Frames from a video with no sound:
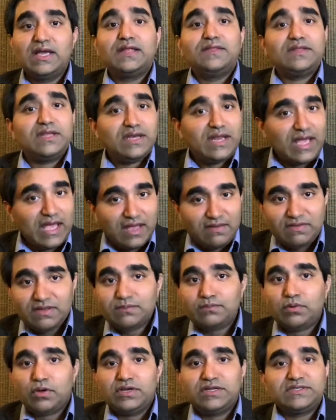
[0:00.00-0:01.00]
then having
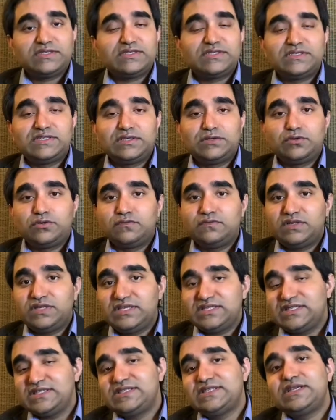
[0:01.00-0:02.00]
polycystic
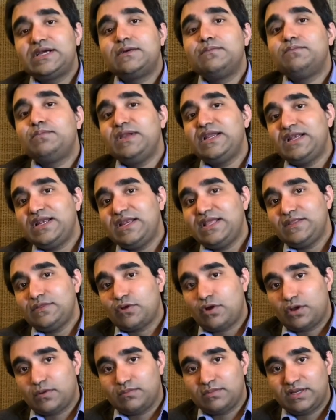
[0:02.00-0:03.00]
ovaries is completely
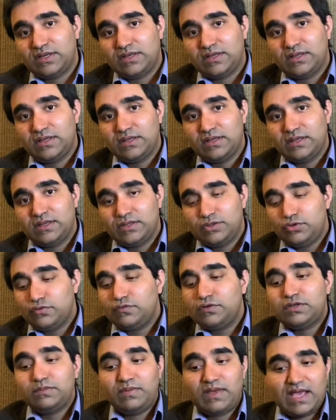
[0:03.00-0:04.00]
normal. You
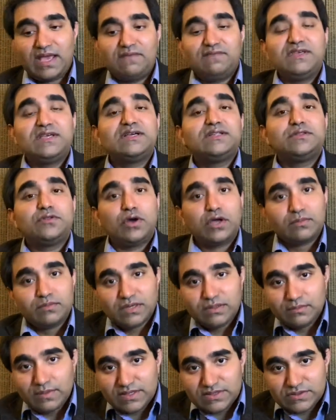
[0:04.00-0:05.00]
would be having a normal
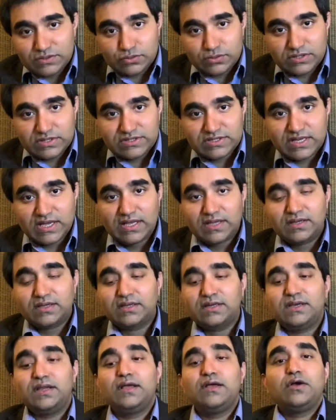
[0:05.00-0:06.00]
menstrual cycle,
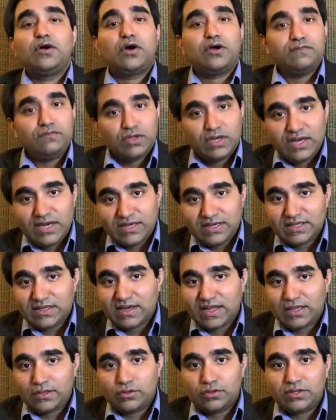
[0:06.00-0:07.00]
ovulating
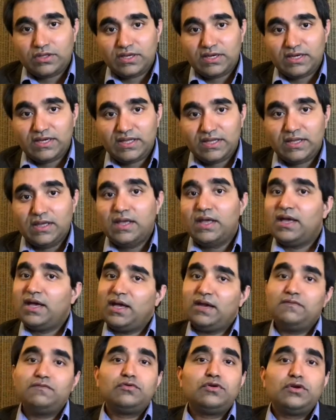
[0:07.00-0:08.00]
regularly,
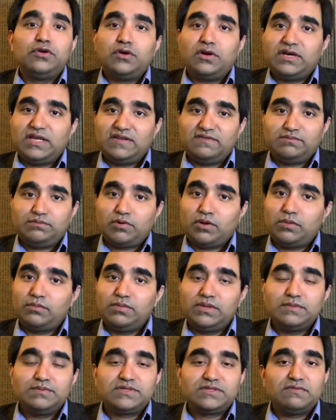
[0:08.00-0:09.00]
and would not have
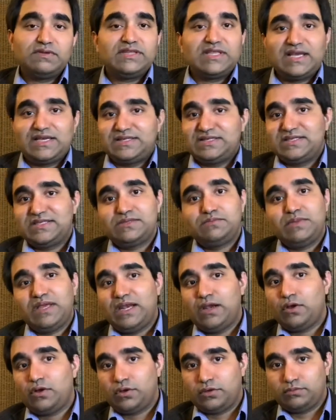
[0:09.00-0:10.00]
problems with excess male
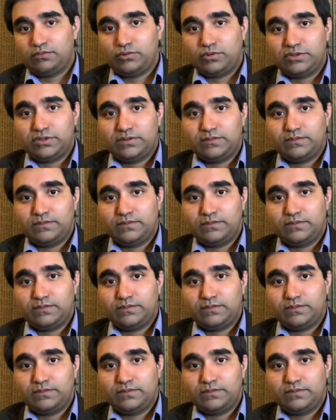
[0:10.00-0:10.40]
hormone.